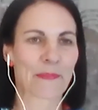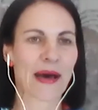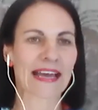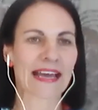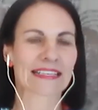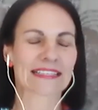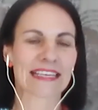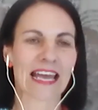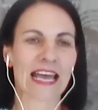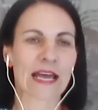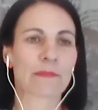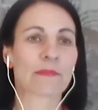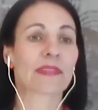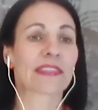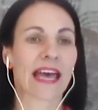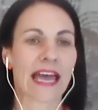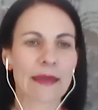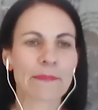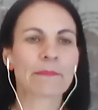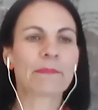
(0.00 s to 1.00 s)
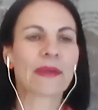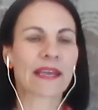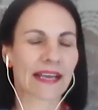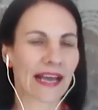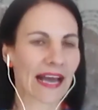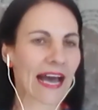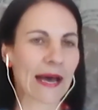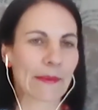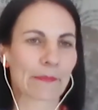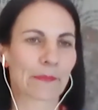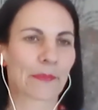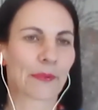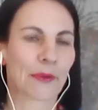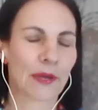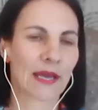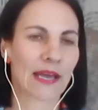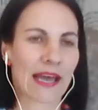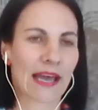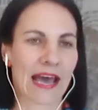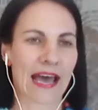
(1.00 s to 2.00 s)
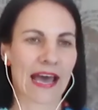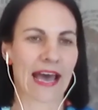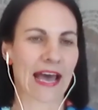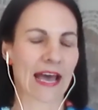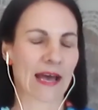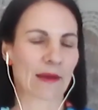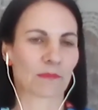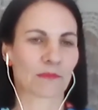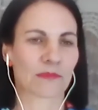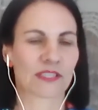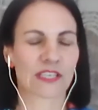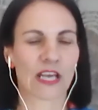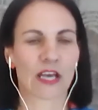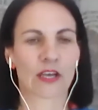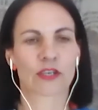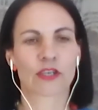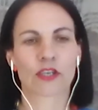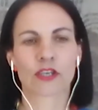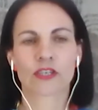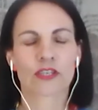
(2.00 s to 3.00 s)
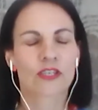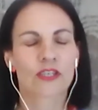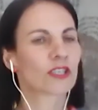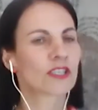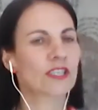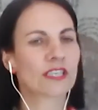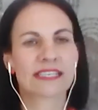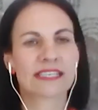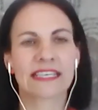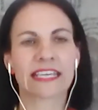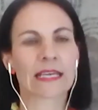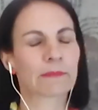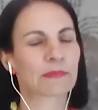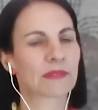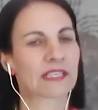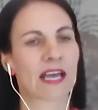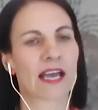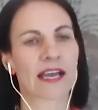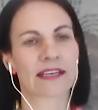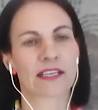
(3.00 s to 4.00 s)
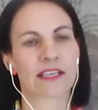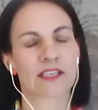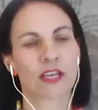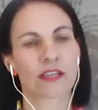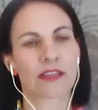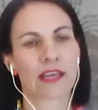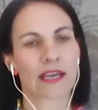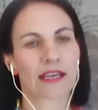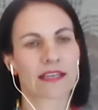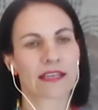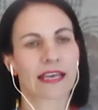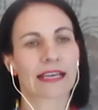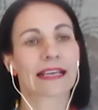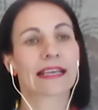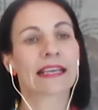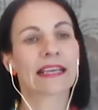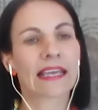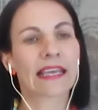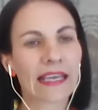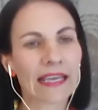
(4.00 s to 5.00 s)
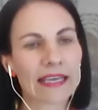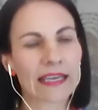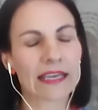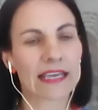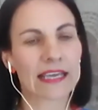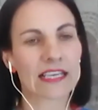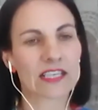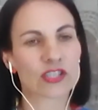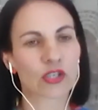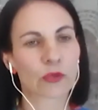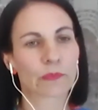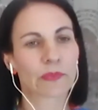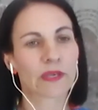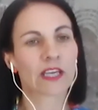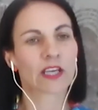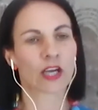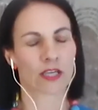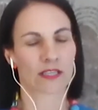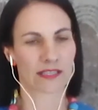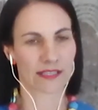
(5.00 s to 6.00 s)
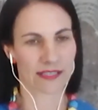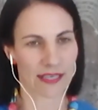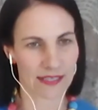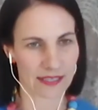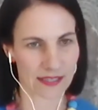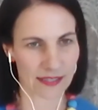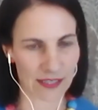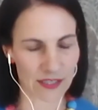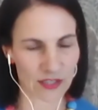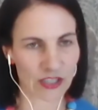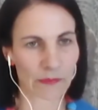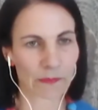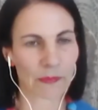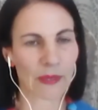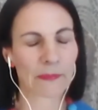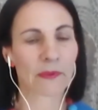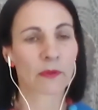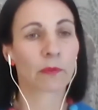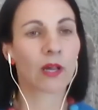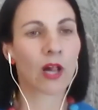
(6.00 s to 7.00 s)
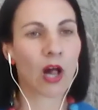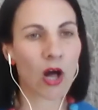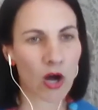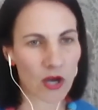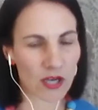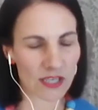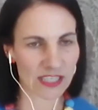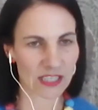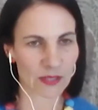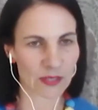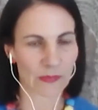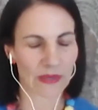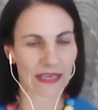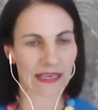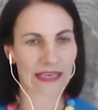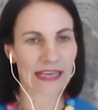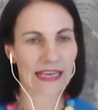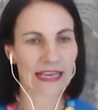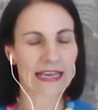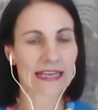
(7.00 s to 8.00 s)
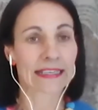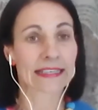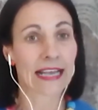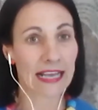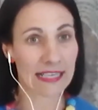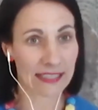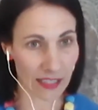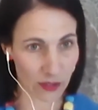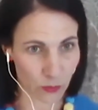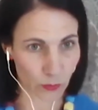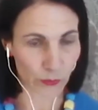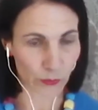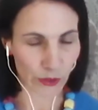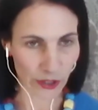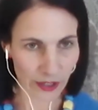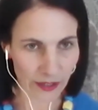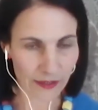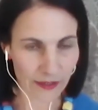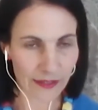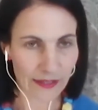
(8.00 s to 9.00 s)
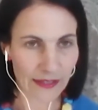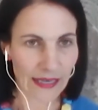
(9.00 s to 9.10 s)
But they pick up. So you just keep signing. So the key is to be consistent. So people will ask me, does it work?